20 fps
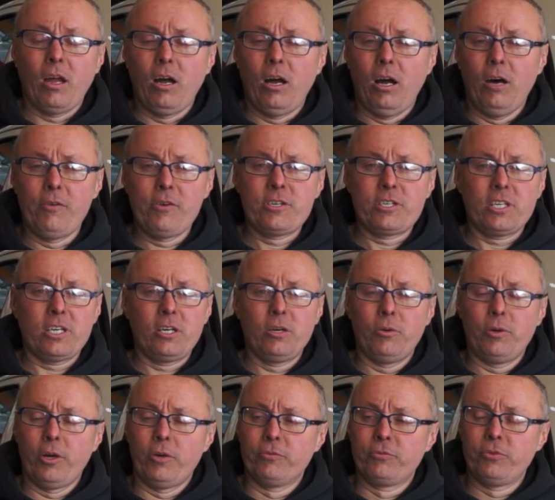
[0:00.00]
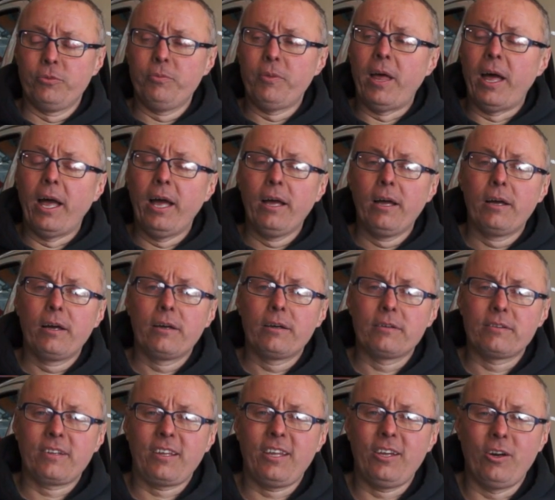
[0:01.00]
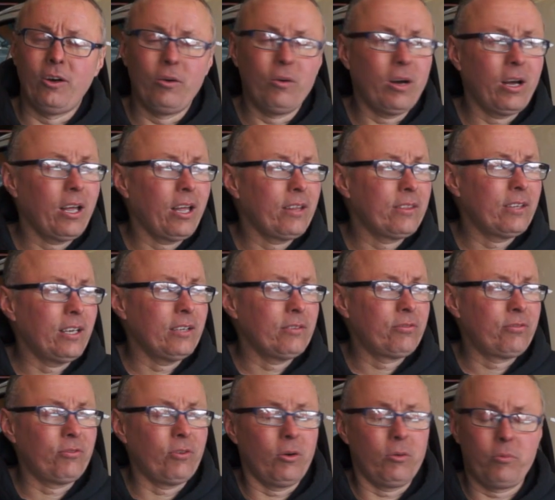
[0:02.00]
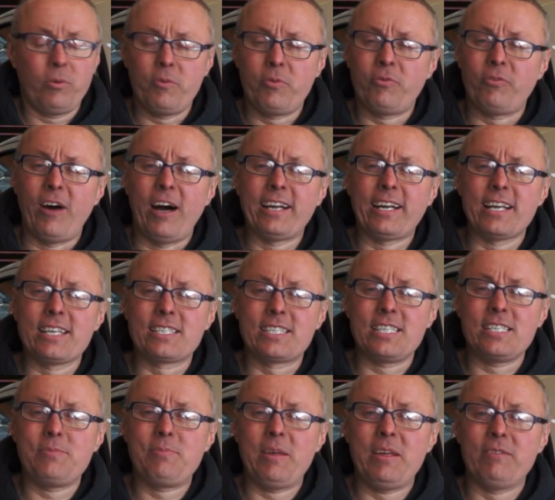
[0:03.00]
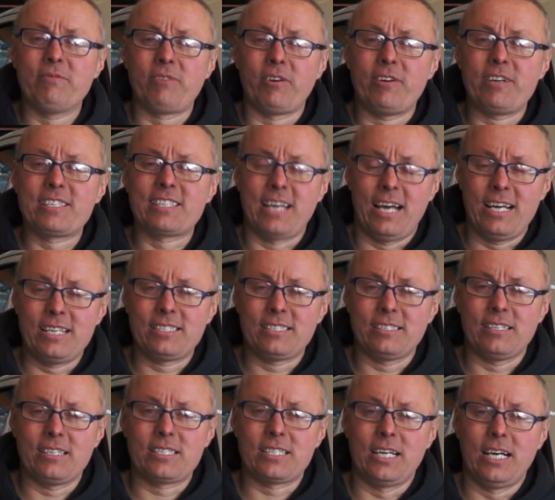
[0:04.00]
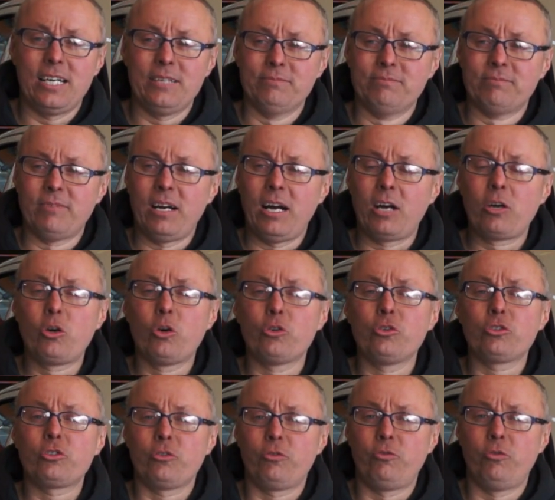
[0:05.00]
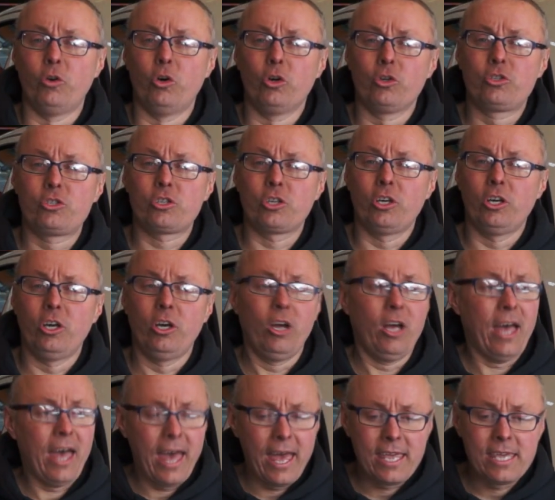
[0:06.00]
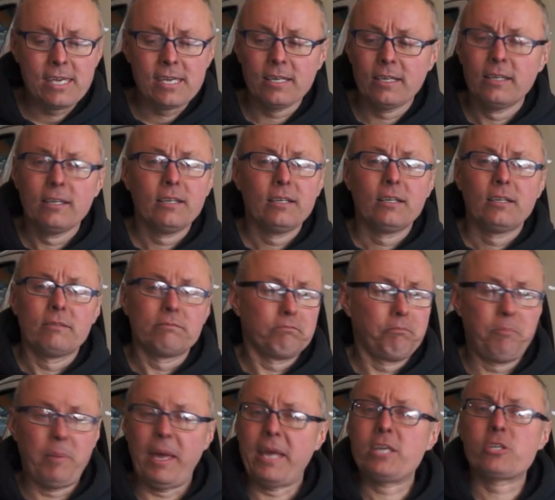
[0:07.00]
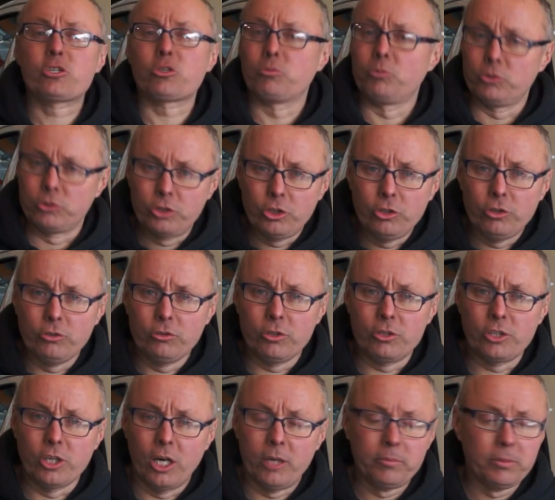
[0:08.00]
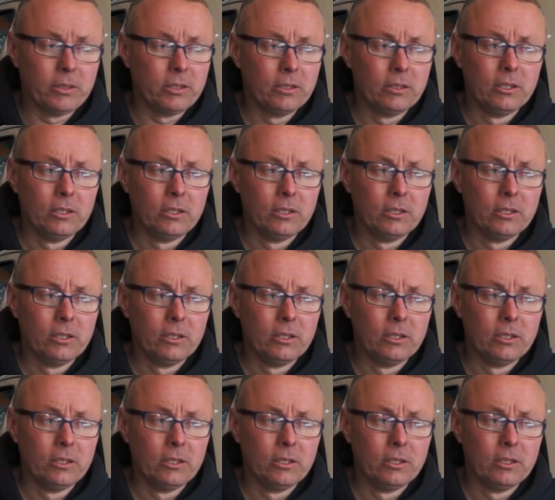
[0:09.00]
Obviously, going on from there, with finances being very tight at the time, I couldn't afford to pay someone to do the job,